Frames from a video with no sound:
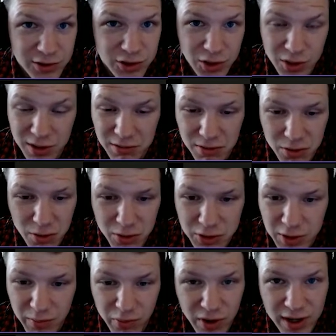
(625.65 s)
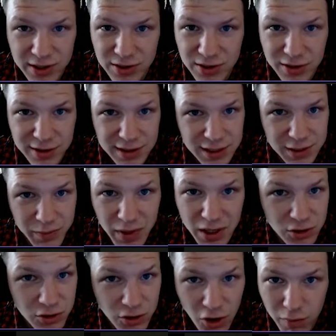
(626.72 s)
so you can throw a suppress on this
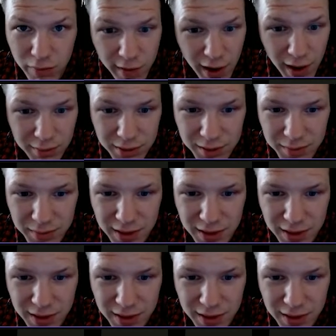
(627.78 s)
bitch, no problem.